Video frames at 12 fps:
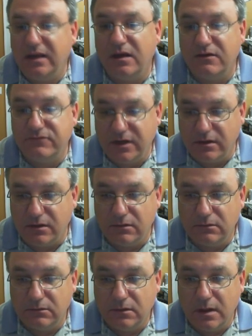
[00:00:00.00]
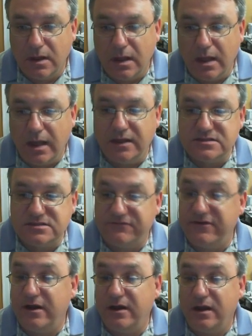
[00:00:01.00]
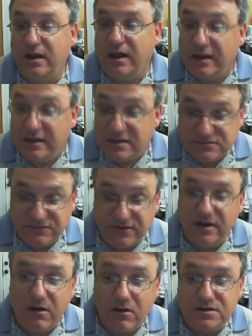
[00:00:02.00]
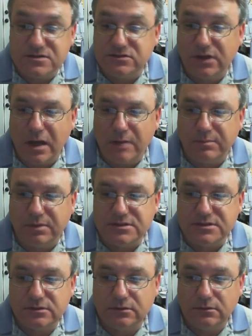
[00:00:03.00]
of here, and it is very hard to accomplish.